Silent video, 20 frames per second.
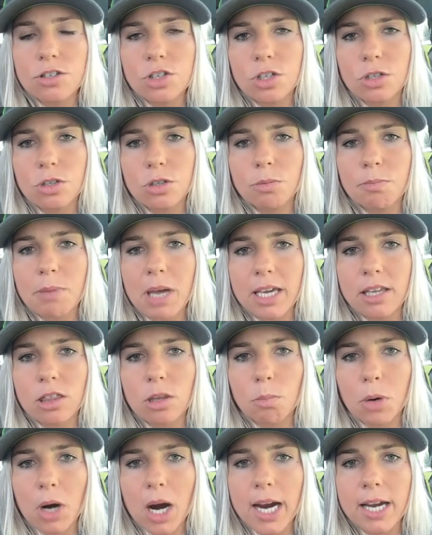to make the
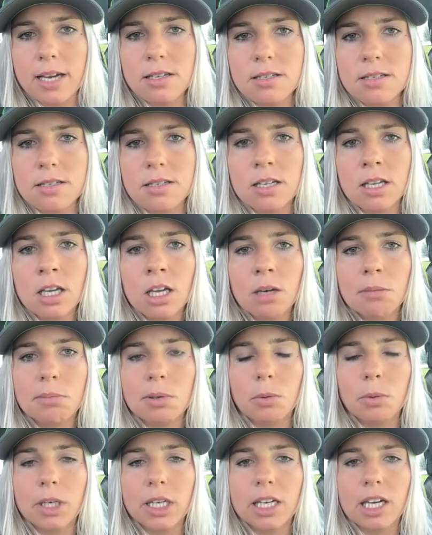price,
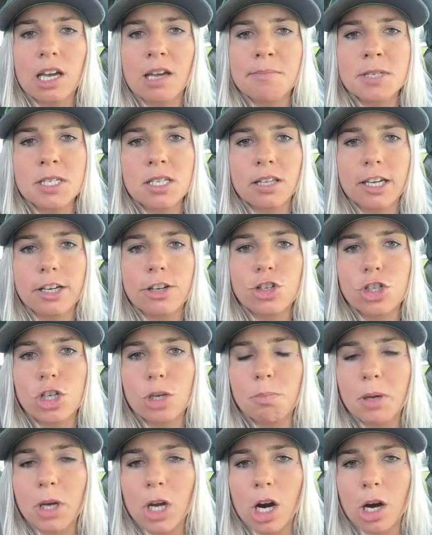but when it comes to like
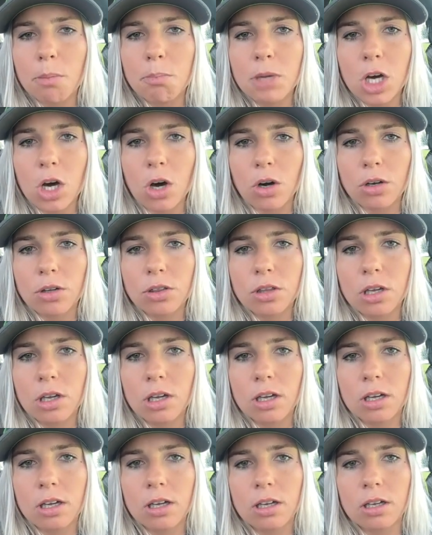shipping our milk,
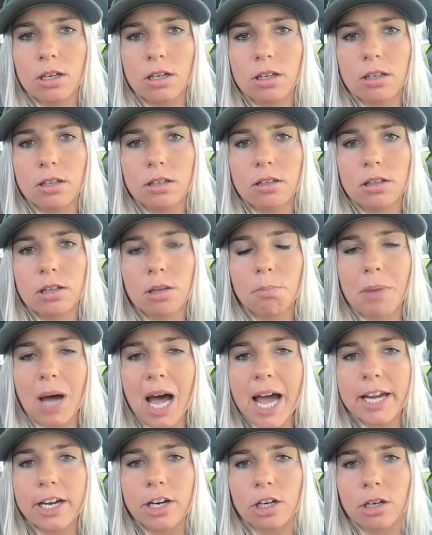the the
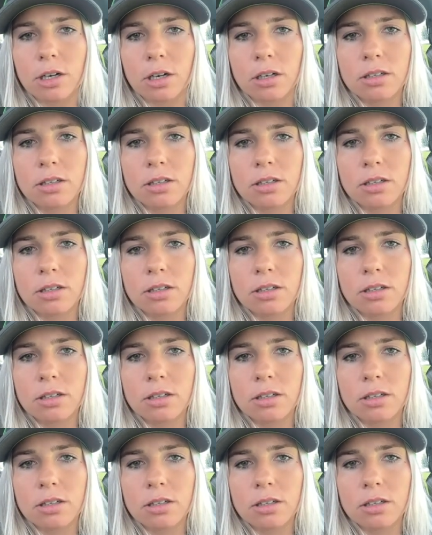buyer